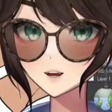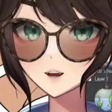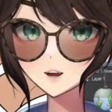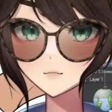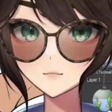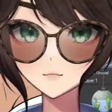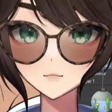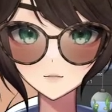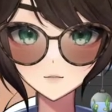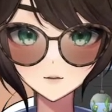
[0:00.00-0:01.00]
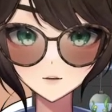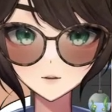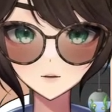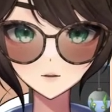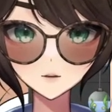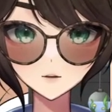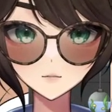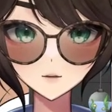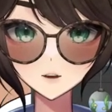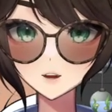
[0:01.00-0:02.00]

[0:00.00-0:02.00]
Nami is like slightly lighter.